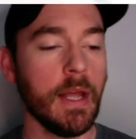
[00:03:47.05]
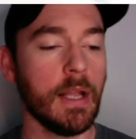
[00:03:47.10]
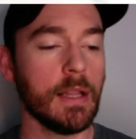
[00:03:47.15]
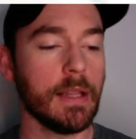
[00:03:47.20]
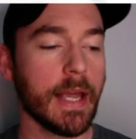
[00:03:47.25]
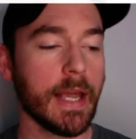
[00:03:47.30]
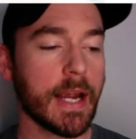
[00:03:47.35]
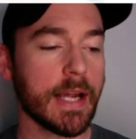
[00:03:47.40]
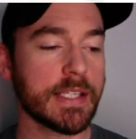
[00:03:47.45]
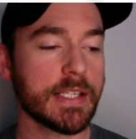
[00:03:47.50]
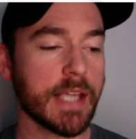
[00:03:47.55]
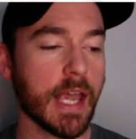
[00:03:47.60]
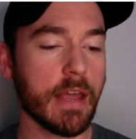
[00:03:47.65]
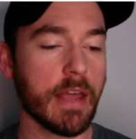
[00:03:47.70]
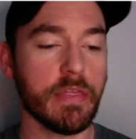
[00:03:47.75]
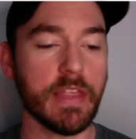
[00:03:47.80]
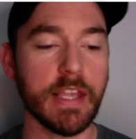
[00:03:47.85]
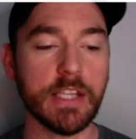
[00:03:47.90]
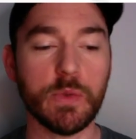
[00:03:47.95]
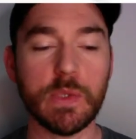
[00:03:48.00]
Like I say,
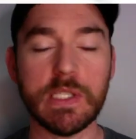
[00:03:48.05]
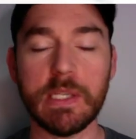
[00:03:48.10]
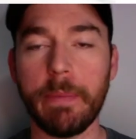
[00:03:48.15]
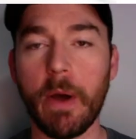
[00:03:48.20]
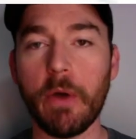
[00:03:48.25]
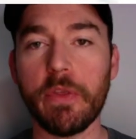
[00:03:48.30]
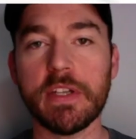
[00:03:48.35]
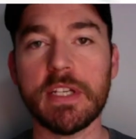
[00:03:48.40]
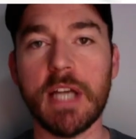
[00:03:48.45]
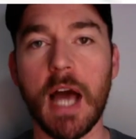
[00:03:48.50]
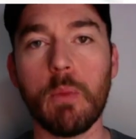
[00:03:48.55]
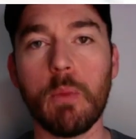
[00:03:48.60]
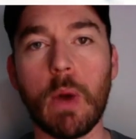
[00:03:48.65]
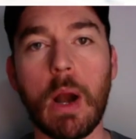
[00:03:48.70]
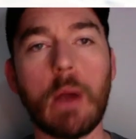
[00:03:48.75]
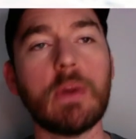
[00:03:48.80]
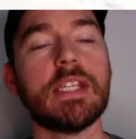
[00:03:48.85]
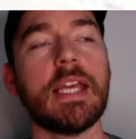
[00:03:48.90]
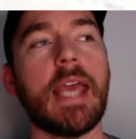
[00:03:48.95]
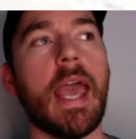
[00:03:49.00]
this was about the time
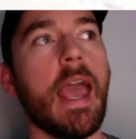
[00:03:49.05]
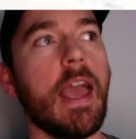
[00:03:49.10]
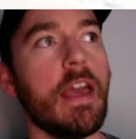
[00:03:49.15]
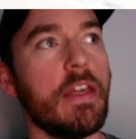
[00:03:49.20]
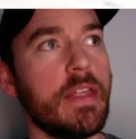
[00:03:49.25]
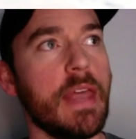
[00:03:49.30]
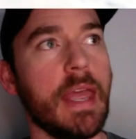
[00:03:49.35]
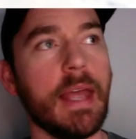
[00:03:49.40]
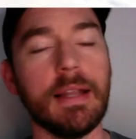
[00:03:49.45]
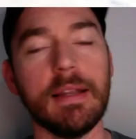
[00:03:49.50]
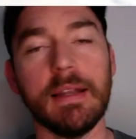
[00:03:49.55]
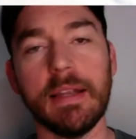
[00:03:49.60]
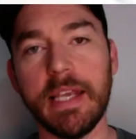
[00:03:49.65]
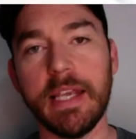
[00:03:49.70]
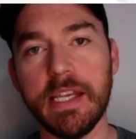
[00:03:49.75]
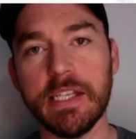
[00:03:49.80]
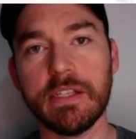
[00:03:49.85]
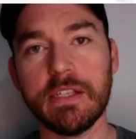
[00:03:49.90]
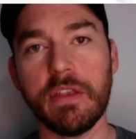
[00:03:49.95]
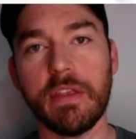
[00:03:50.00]
where I was like, hey, at
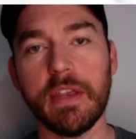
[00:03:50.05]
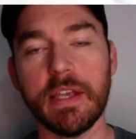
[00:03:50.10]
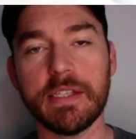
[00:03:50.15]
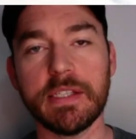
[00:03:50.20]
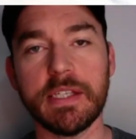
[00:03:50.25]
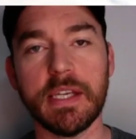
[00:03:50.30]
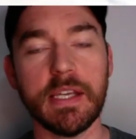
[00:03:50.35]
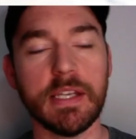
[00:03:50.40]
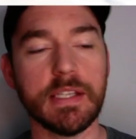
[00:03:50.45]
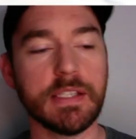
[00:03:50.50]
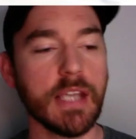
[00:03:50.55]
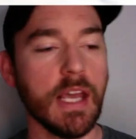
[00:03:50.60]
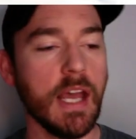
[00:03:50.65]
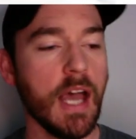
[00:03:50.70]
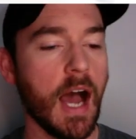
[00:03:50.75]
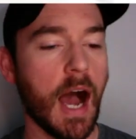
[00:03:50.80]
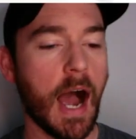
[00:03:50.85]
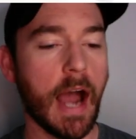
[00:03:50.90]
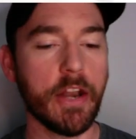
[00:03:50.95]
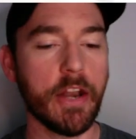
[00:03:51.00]
least this is,
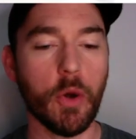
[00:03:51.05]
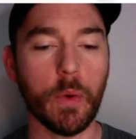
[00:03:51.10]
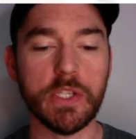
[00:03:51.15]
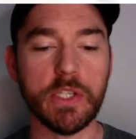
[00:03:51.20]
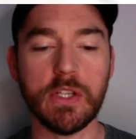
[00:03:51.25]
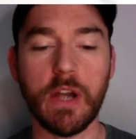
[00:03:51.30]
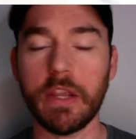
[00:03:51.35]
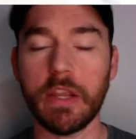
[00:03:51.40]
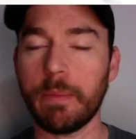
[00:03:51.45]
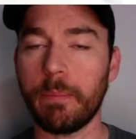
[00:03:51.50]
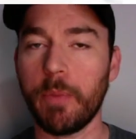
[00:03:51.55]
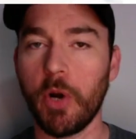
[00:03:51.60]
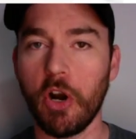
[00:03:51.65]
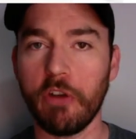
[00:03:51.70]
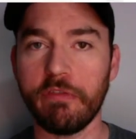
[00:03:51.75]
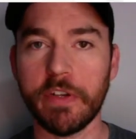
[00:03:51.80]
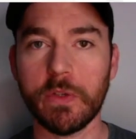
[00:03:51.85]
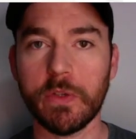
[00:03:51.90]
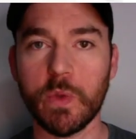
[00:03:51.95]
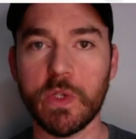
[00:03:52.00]
I know it's not the
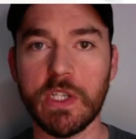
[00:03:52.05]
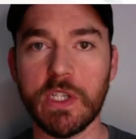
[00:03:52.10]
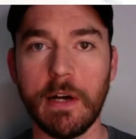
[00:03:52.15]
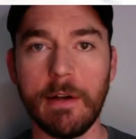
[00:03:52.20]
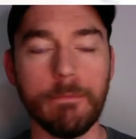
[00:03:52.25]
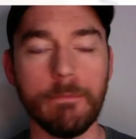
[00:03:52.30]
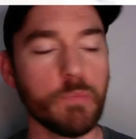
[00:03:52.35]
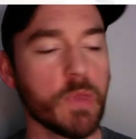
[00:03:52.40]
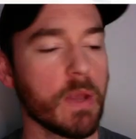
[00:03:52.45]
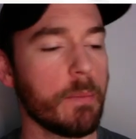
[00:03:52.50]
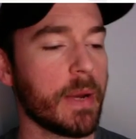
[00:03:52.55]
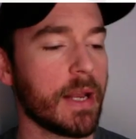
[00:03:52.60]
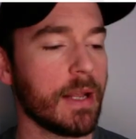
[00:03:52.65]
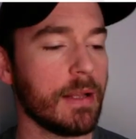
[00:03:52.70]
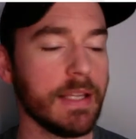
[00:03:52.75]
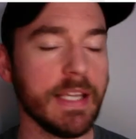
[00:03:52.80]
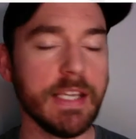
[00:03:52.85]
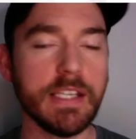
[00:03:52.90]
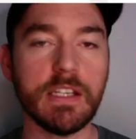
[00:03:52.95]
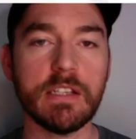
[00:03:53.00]
perfect result, but
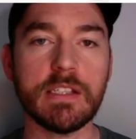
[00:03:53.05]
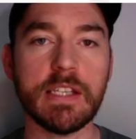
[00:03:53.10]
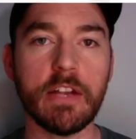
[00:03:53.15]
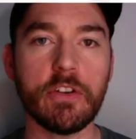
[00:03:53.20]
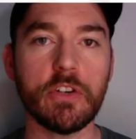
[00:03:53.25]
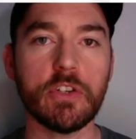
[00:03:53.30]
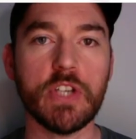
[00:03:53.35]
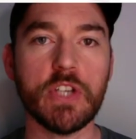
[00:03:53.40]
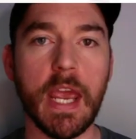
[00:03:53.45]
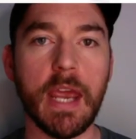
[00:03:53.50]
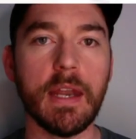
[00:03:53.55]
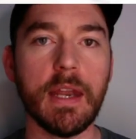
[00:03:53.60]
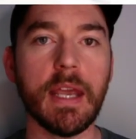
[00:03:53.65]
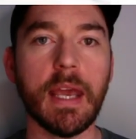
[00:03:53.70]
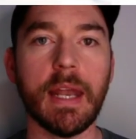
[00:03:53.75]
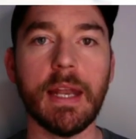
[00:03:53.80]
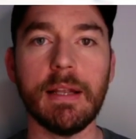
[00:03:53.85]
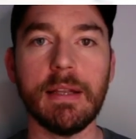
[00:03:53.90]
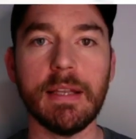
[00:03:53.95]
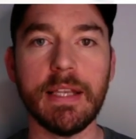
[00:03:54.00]
at least it's entertaining,
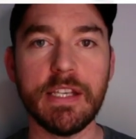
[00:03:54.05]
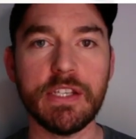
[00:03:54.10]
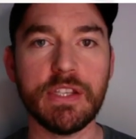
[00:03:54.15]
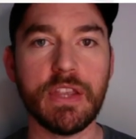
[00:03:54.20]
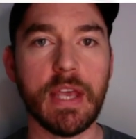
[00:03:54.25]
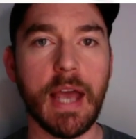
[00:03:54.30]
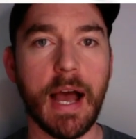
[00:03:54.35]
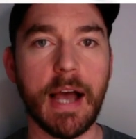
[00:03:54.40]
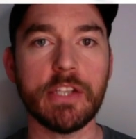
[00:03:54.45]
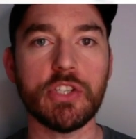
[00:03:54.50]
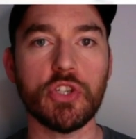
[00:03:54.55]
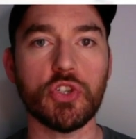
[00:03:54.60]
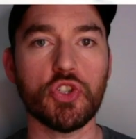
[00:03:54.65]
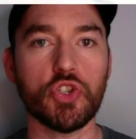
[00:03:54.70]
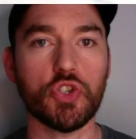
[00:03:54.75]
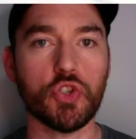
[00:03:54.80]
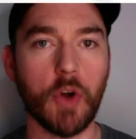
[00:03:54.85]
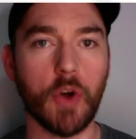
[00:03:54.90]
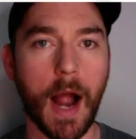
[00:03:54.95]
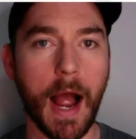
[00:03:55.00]
and at least the guys are
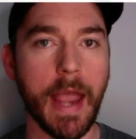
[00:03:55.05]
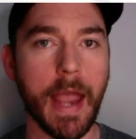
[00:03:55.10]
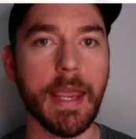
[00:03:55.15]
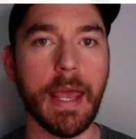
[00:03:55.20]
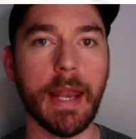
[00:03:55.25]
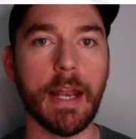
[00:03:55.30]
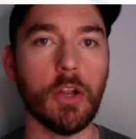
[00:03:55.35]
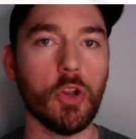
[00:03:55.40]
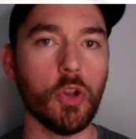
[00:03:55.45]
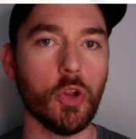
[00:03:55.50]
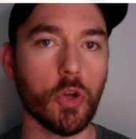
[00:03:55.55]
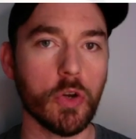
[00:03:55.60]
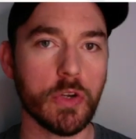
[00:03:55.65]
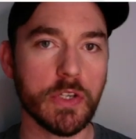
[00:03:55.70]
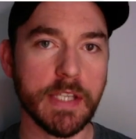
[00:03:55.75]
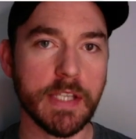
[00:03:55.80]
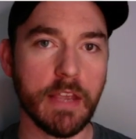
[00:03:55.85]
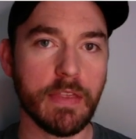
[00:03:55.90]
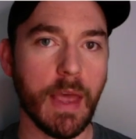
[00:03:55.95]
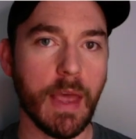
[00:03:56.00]
trying, and it
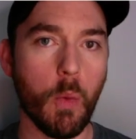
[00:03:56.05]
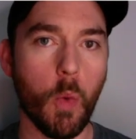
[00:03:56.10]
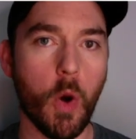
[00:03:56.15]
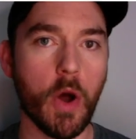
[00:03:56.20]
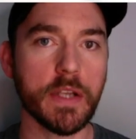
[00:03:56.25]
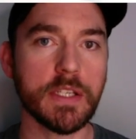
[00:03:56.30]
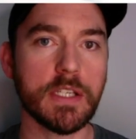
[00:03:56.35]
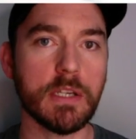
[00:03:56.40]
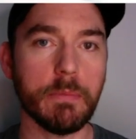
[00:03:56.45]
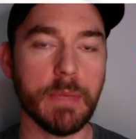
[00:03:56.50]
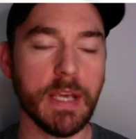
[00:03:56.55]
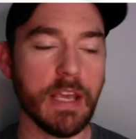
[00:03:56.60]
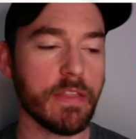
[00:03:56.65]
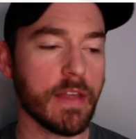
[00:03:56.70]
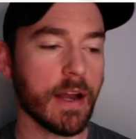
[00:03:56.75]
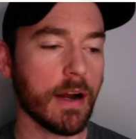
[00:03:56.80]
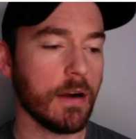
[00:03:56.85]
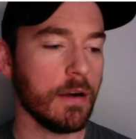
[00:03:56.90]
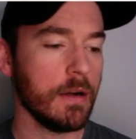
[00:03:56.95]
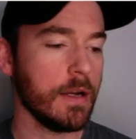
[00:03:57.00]
looks like they want to be
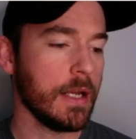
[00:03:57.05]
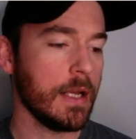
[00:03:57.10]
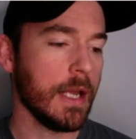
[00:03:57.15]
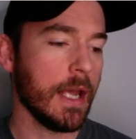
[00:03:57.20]
there.